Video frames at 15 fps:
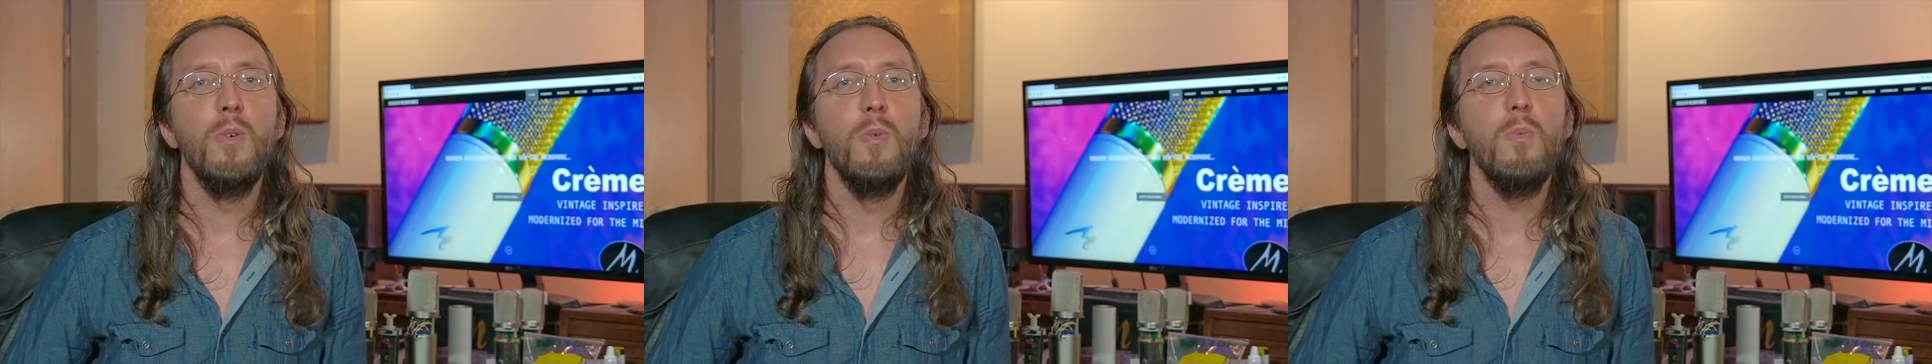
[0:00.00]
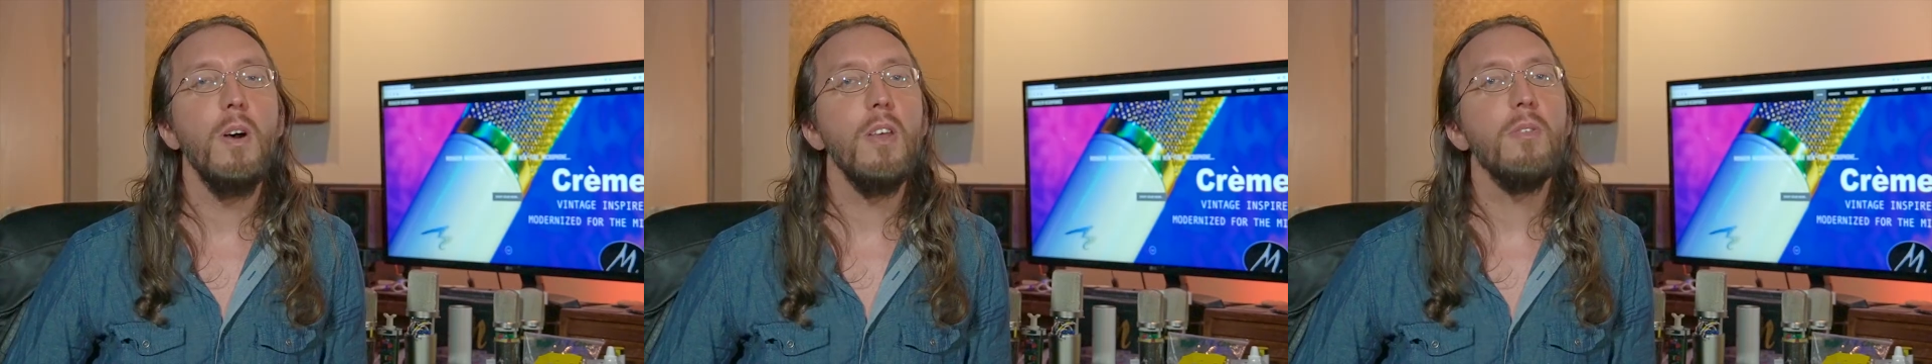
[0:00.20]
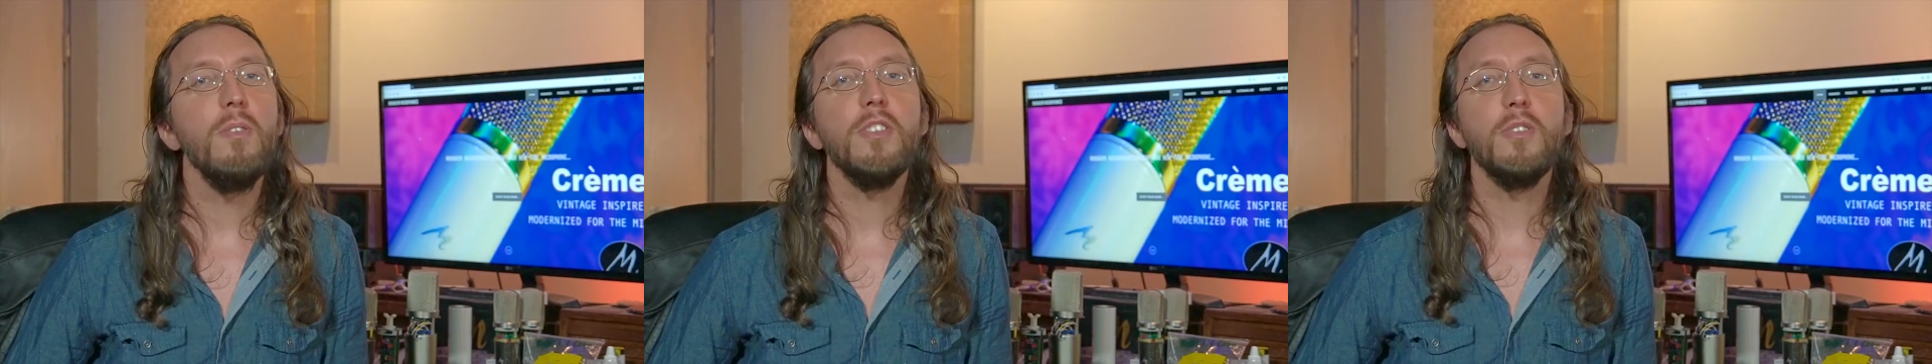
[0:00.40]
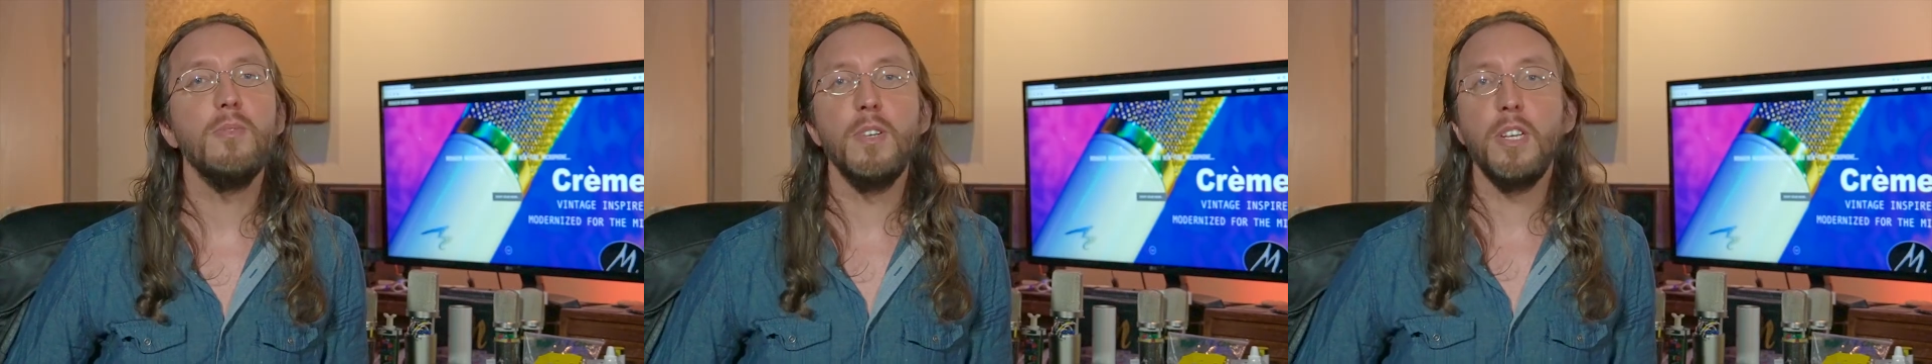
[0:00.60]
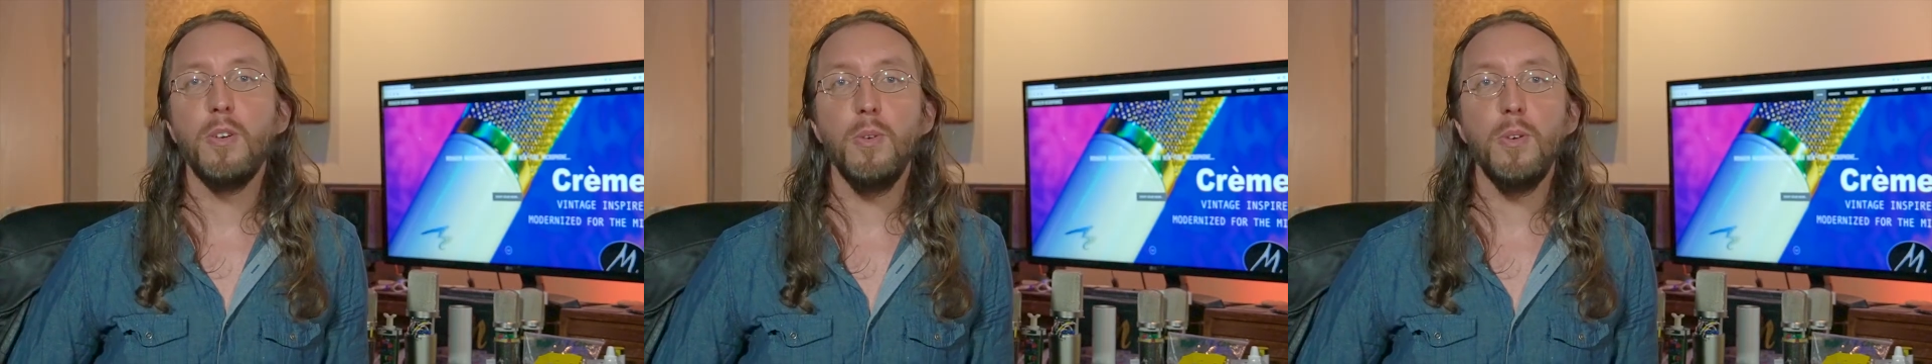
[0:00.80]
Whether it's a
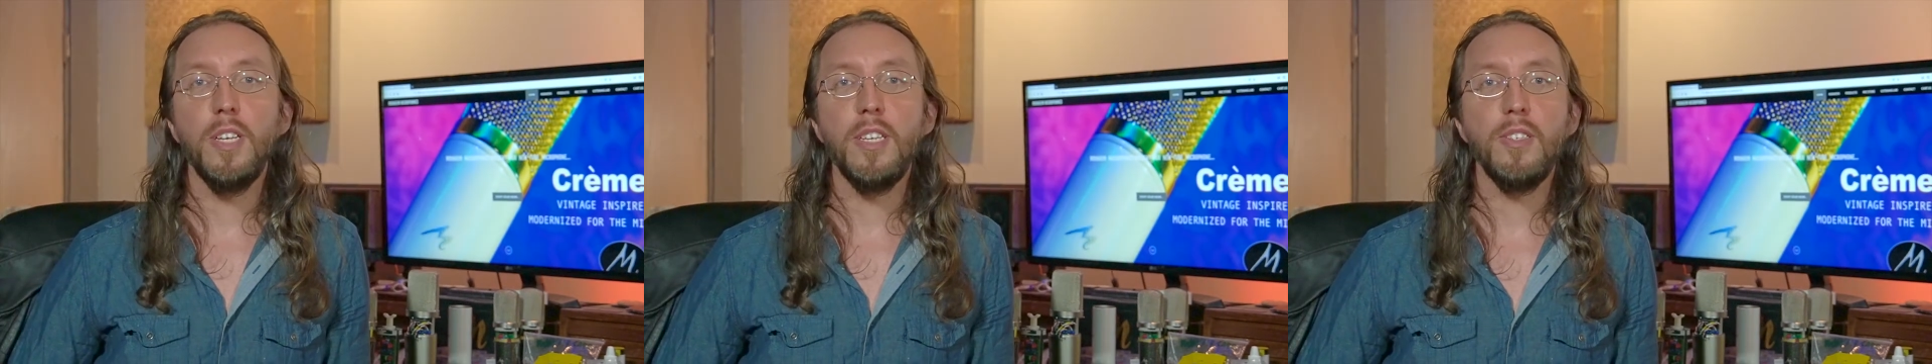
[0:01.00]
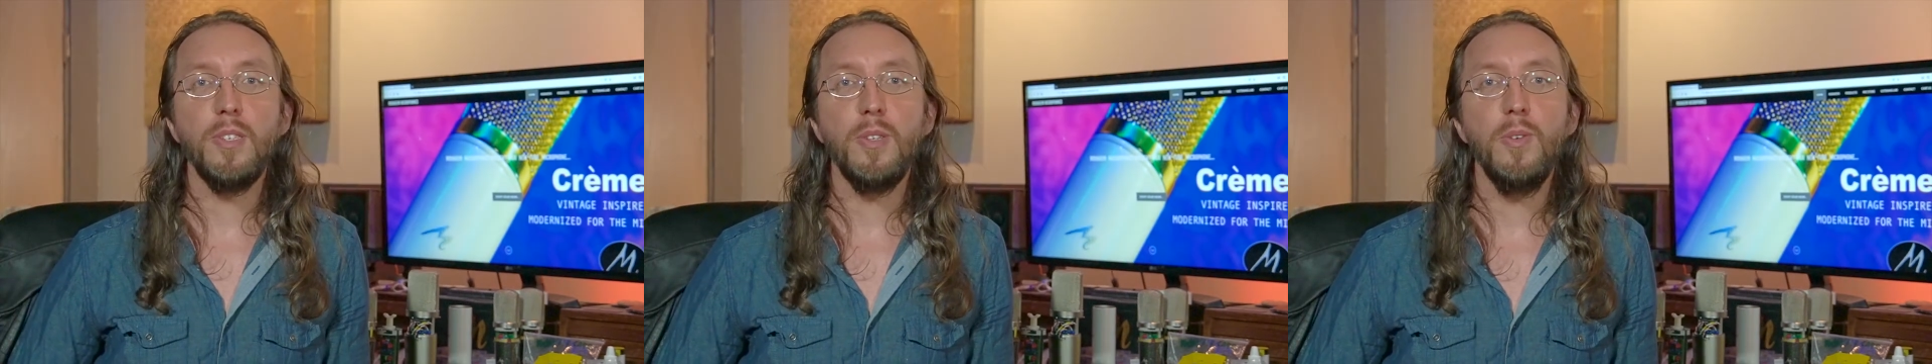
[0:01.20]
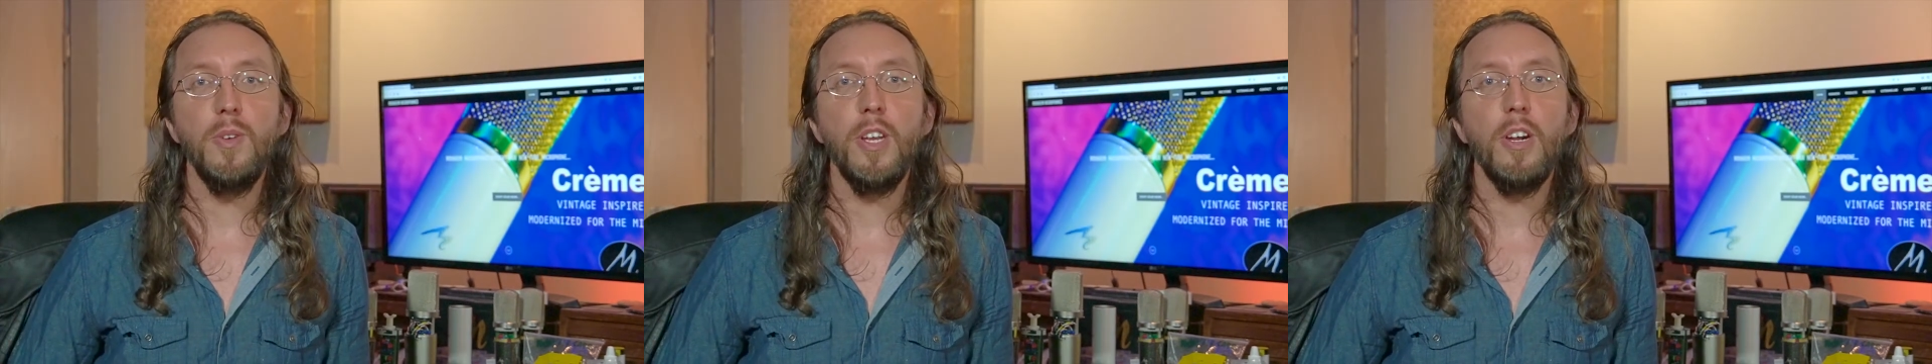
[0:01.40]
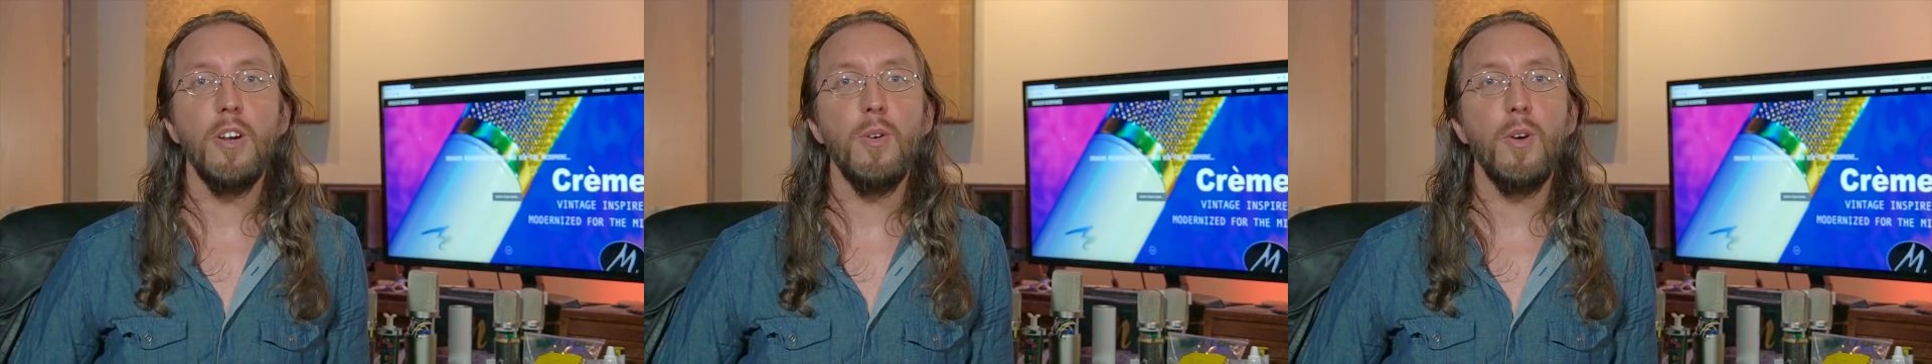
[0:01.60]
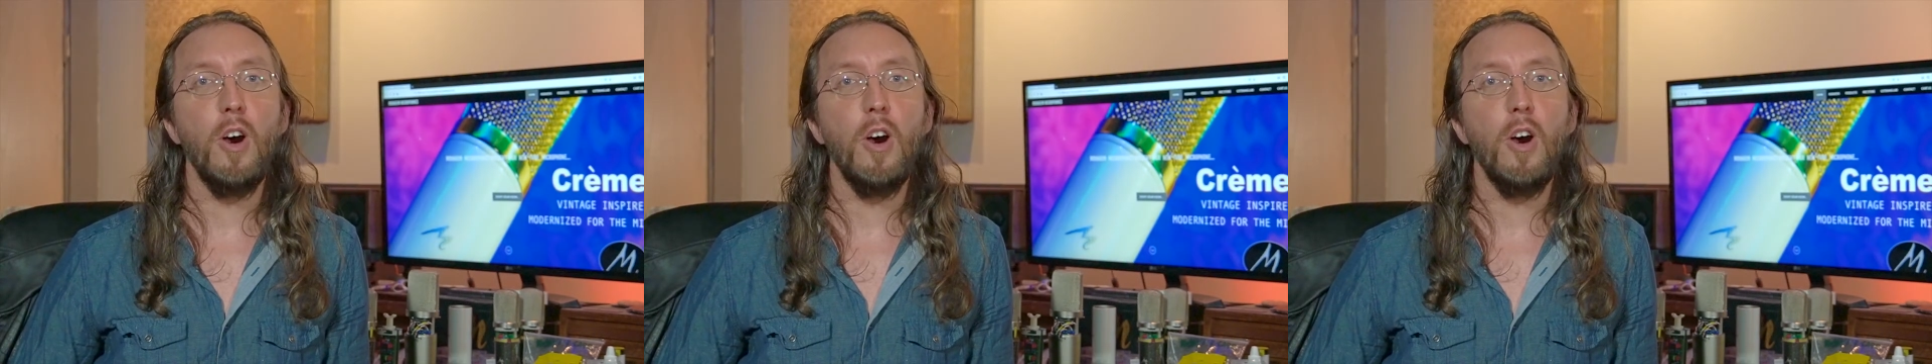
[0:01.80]
recording studio,